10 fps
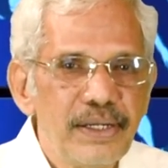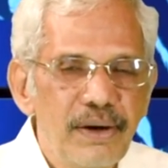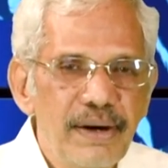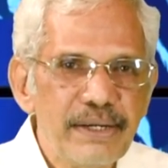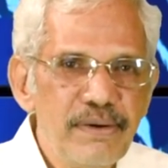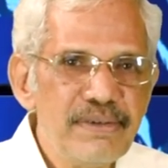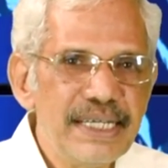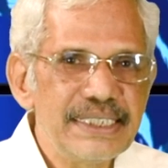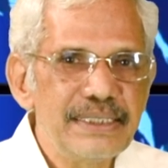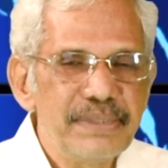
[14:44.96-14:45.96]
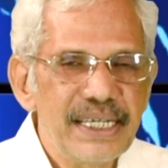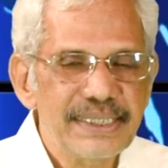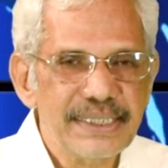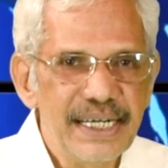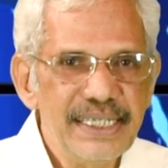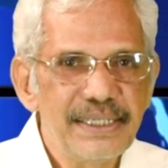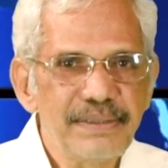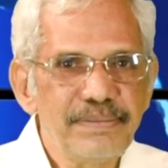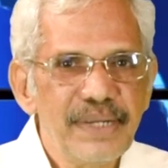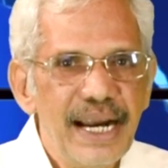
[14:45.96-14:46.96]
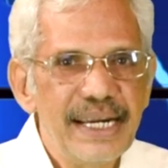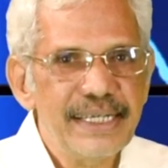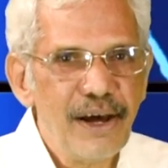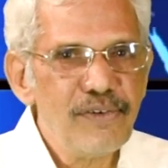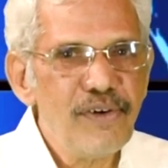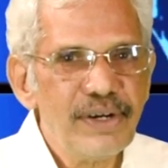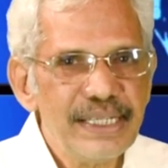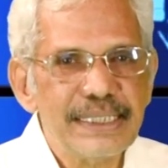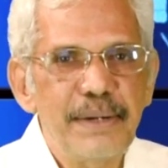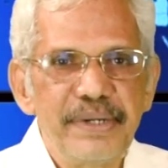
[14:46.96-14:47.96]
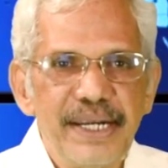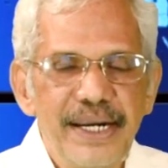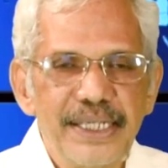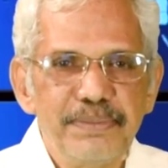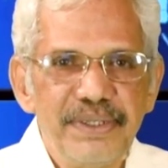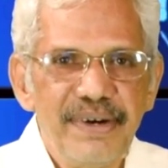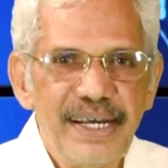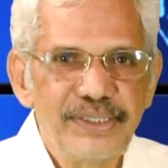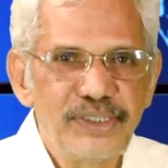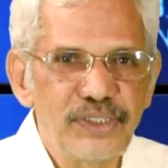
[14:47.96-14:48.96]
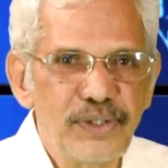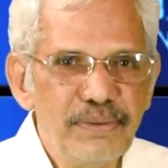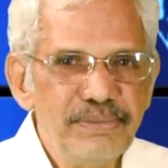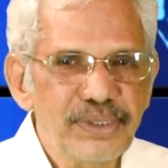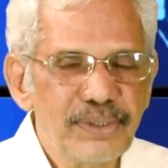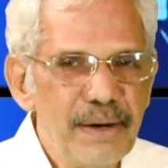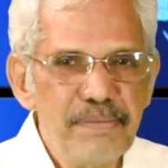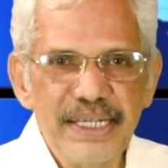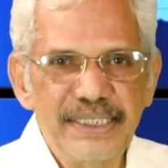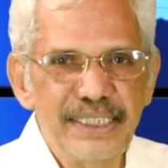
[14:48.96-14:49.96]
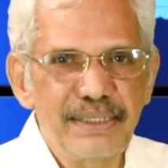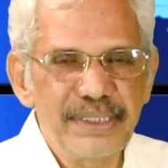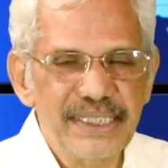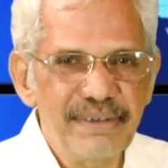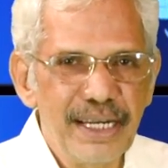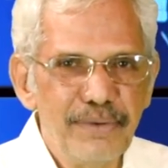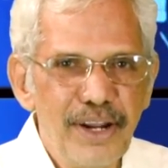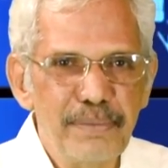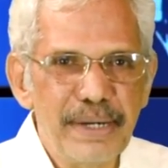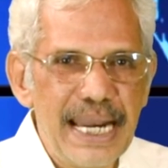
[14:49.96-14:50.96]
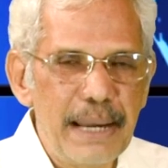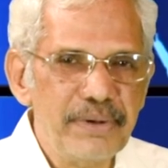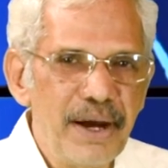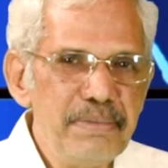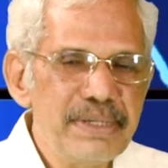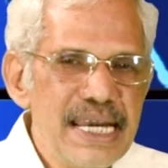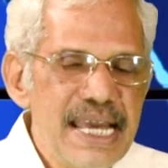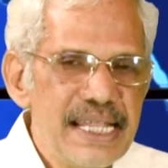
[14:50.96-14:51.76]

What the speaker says: Now, I go to NCBI site, I download this hepatitis B virus genome. So, complete genome is available on my laptop.